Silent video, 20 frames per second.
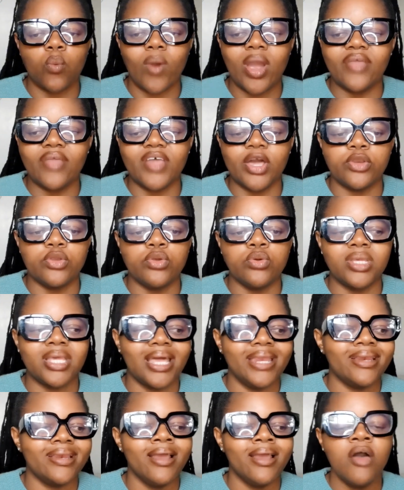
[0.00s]
a way that you
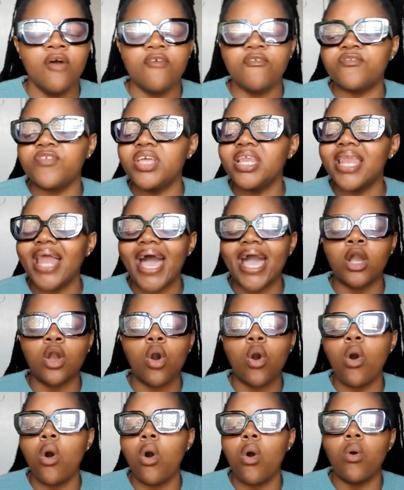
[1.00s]
can feel like,
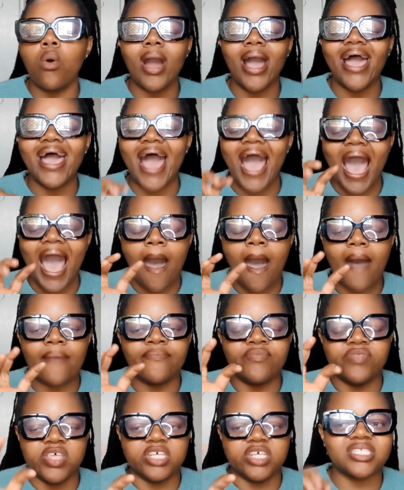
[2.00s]
oh,
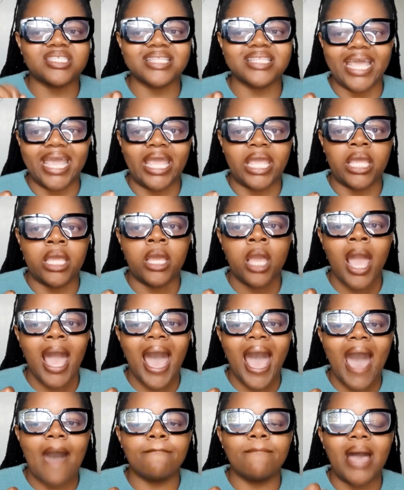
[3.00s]
this thing,
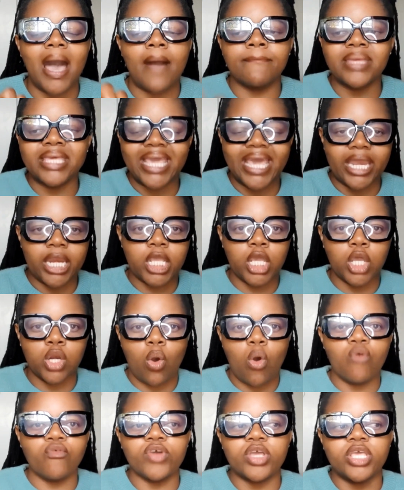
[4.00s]
I'm getting it
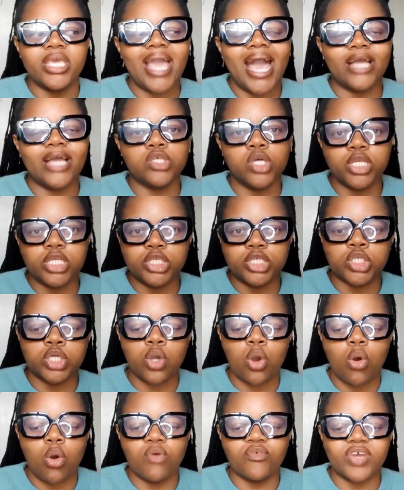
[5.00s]
over here. I don't need
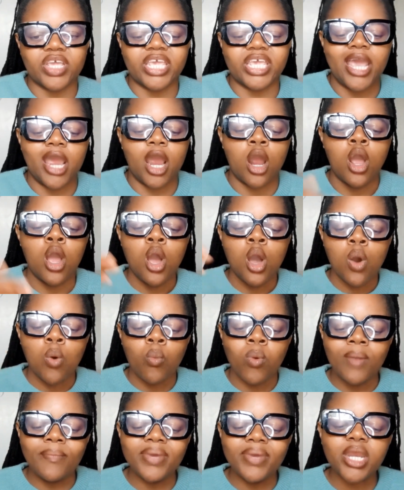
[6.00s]
to go over here.
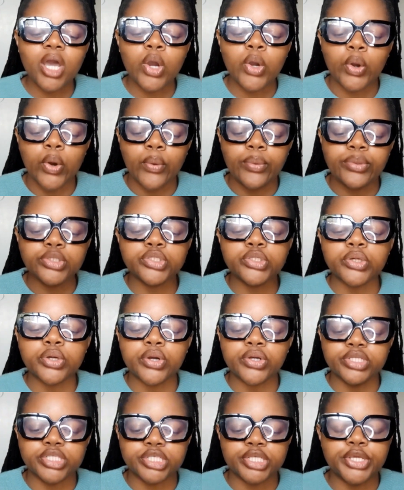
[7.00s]
Women are going to
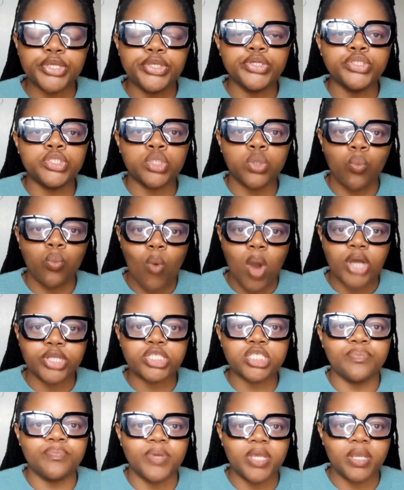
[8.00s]
continue to
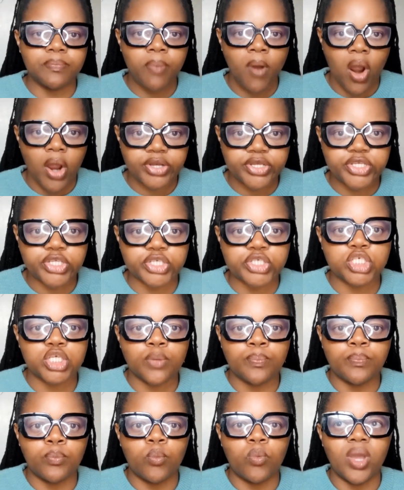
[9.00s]
want to be in
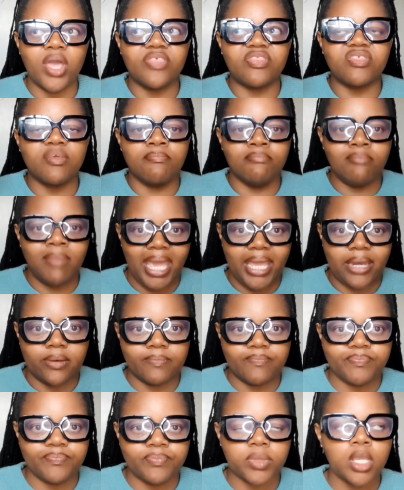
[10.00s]
partnership with
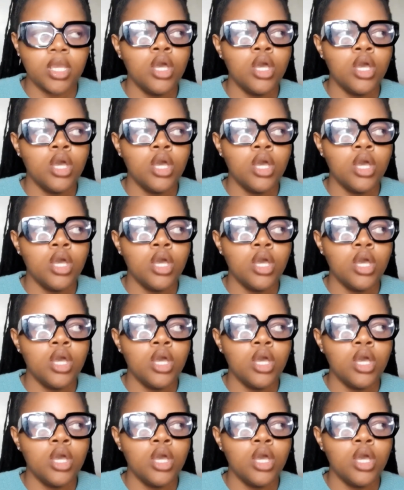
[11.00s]
men.